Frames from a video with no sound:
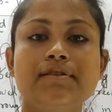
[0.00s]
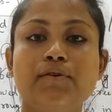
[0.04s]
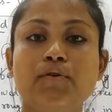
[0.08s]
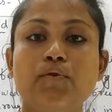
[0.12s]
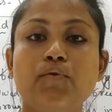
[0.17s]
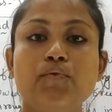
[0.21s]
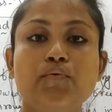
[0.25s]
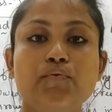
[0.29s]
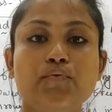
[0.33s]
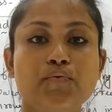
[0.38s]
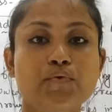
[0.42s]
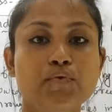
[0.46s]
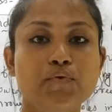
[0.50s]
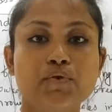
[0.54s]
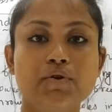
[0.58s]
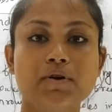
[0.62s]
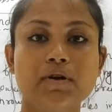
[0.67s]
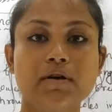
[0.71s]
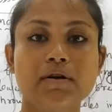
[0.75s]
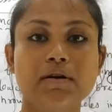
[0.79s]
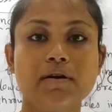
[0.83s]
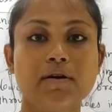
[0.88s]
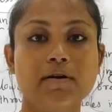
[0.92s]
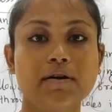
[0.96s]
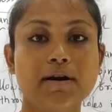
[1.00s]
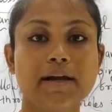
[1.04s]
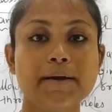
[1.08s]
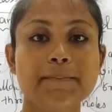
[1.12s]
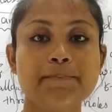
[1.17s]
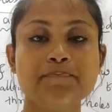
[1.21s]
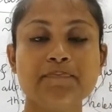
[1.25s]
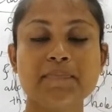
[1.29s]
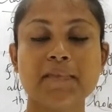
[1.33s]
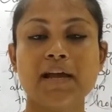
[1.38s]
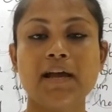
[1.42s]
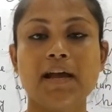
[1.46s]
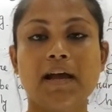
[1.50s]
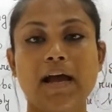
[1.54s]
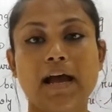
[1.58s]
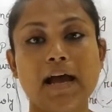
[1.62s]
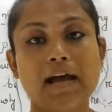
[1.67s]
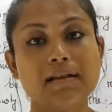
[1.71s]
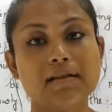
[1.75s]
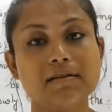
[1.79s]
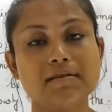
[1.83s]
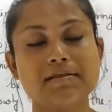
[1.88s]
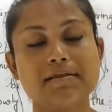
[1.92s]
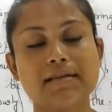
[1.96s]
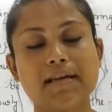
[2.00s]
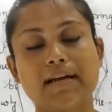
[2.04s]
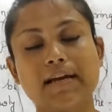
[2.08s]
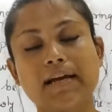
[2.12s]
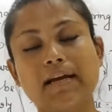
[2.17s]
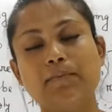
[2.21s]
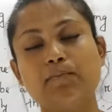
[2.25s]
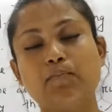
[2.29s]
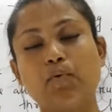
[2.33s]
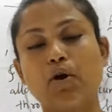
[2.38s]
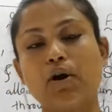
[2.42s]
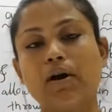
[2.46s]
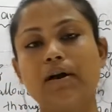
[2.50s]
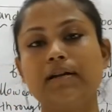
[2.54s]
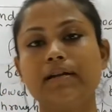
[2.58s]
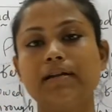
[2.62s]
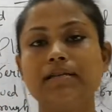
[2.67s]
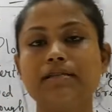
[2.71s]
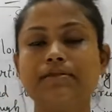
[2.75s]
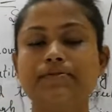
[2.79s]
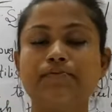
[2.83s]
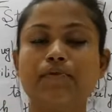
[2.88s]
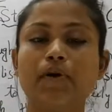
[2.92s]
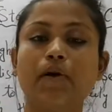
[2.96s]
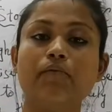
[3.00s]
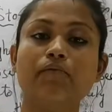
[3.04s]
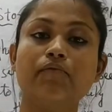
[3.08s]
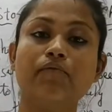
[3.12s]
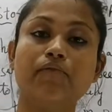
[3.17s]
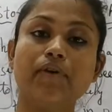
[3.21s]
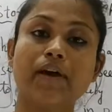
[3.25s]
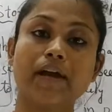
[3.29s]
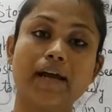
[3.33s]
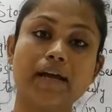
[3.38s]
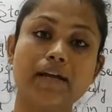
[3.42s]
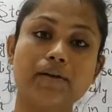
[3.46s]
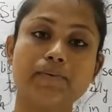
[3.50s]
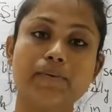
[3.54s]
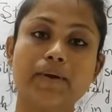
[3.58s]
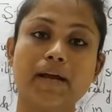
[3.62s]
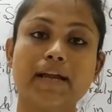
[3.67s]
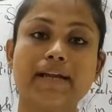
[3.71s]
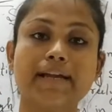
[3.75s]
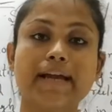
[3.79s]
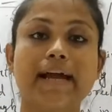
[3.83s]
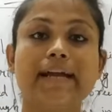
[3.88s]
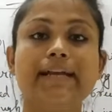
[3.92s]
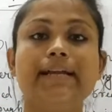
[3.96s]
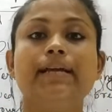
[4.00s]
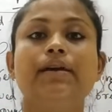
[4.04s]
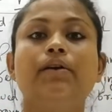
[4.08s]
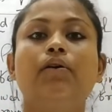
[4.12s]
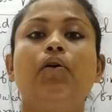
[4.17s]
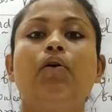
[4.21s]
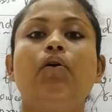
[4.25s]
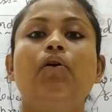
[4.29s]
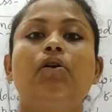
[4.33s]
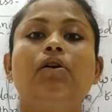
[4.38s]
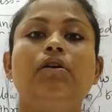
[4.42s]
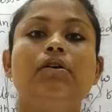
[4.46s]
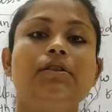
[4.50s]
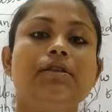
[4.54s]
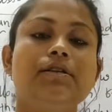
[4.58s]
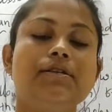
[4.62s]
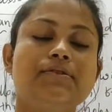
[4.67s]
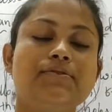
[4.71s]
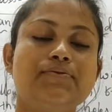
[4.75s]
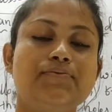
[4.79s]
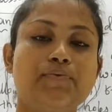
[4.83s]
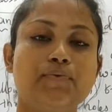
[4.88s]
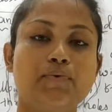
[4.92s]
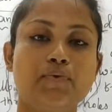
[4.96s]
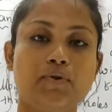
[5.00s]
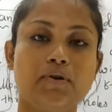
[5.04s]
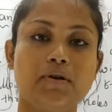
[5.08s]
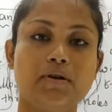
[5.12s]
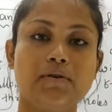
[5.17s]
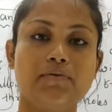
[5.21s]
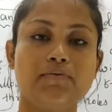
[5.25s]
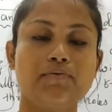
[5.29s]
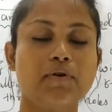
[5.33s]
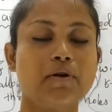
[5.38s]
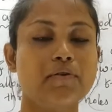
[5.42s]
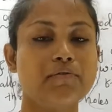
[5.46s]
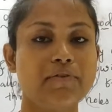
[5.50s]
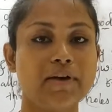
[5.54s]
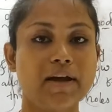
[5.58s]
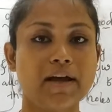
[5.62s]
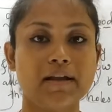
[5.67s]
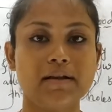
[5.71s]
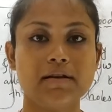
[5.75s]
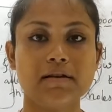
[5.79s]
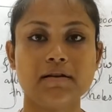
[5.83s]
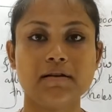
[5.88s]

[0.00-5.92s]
food. Okay, and the second point is from where we are getting all this food. From where?